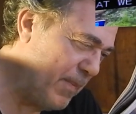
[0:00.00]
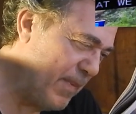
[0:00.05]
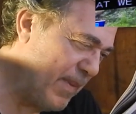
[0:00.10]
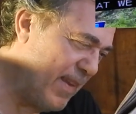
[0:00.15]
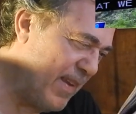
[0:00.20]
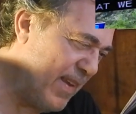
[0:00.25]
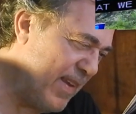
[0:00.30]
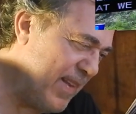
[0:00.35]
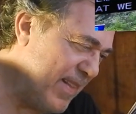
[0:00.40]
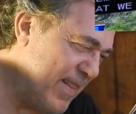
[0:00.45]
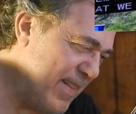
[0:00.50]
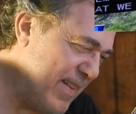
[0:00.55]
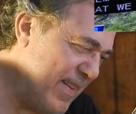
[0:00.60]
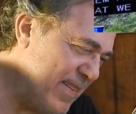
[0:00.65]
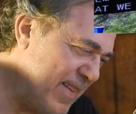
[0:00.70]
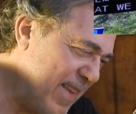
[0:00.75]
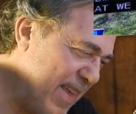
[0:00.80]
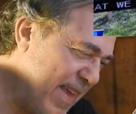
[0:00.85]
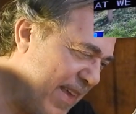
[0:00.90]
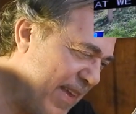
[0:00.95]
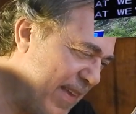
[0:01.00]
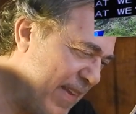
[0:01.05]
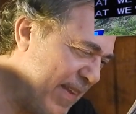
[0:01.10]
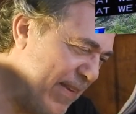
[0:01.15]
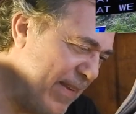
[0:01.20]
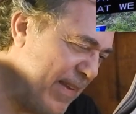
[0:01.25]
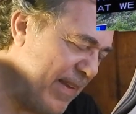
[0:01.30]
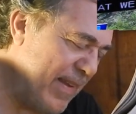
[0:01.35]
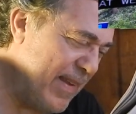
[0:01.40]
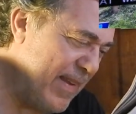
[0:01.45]
And this guy,
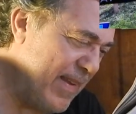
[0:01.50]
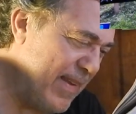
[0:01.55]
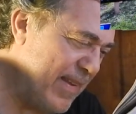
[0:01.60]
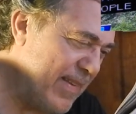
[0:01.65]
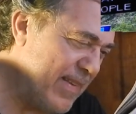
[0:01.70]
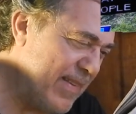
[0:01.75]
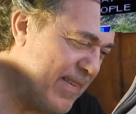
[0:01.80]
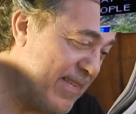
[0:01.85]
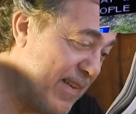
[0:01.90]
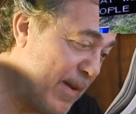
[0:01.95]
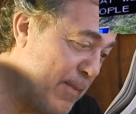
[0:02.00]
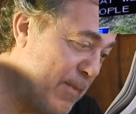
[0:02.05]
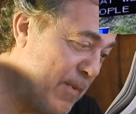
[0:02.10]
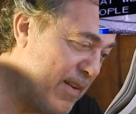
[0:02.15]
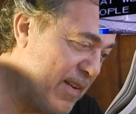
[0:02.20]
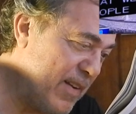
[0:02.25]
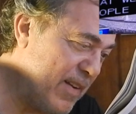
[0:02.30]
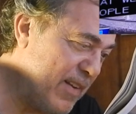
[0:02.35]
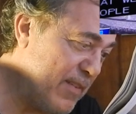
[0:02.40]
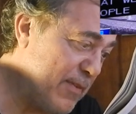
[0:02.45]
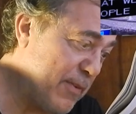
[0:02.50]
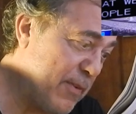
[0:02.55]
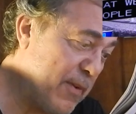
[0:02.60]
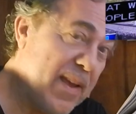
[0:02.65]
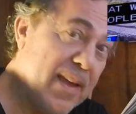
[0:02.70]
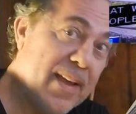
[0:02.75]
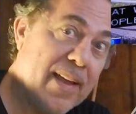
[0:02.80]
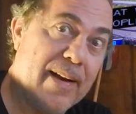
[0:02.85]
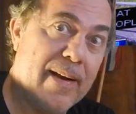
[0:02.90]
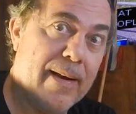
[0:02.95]
his
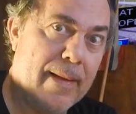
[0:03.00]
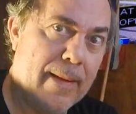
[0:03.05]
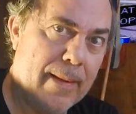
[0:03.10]
friend,